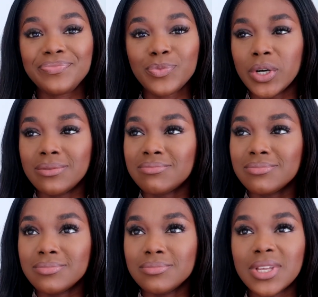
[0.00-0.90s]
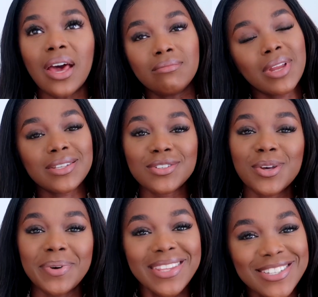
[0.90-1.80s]
Well, yeah, next
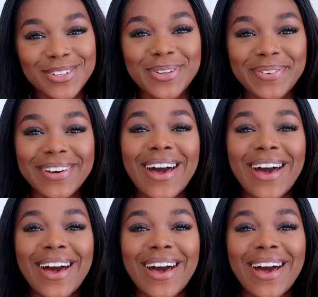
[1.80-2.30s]
October. This October.